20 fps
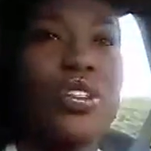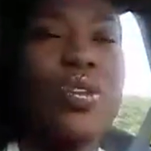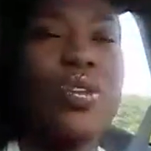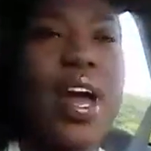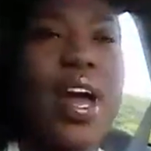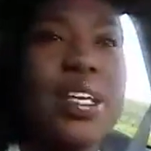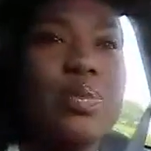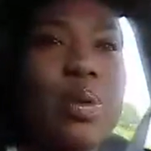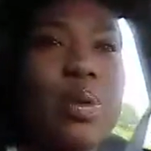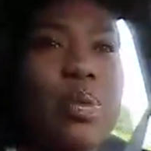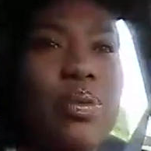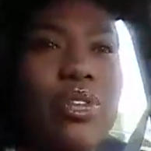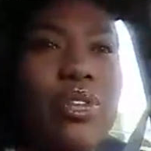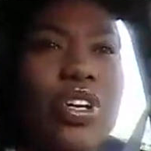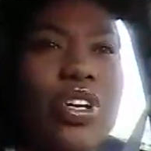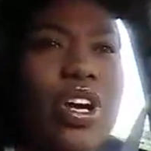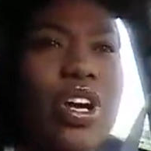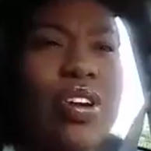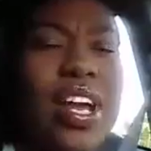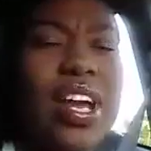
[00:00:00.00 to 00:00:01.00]
Do you ask people
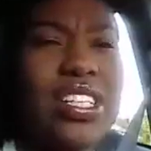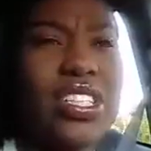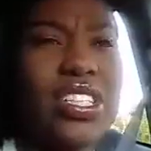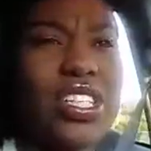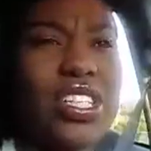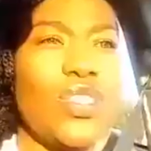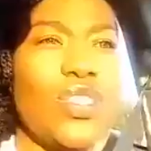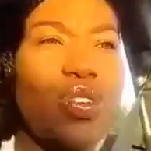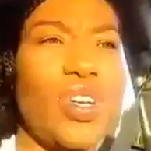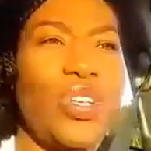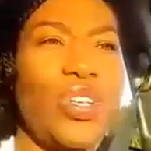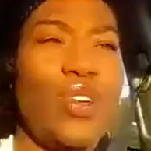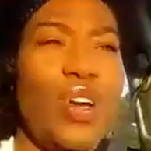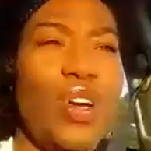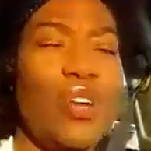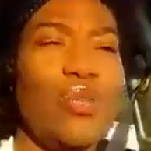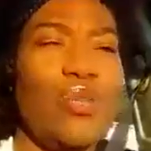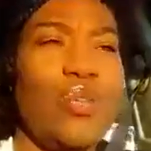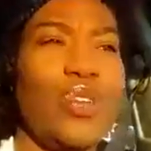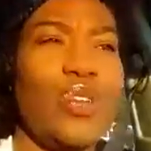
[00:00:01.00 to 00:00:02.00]
for donations, or you're
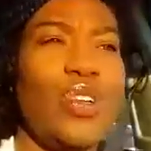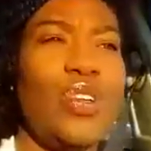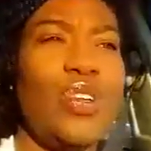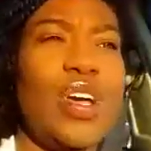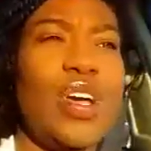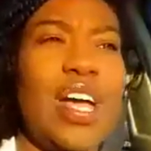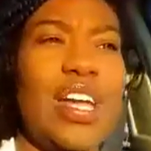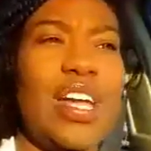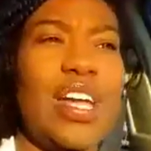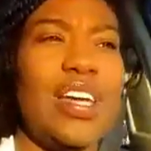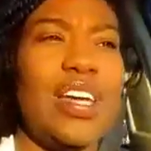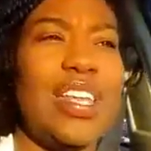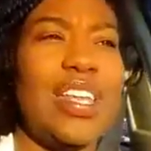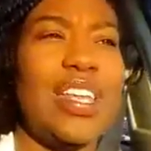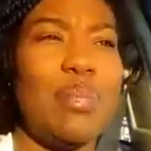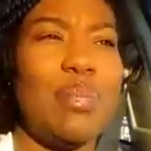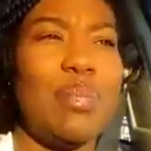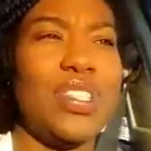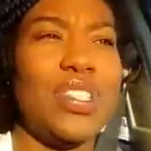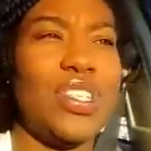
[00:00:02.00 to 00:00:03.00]
not in
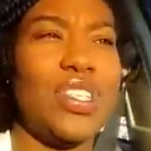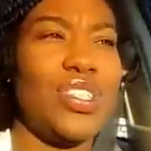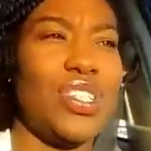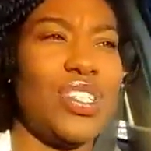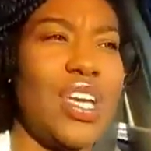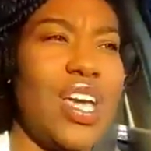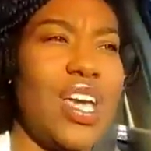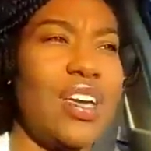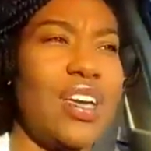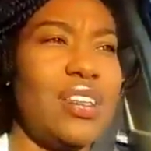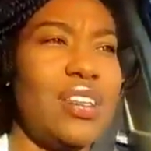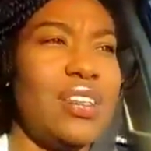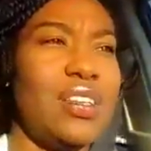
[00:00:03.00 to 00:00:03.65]
that position yet?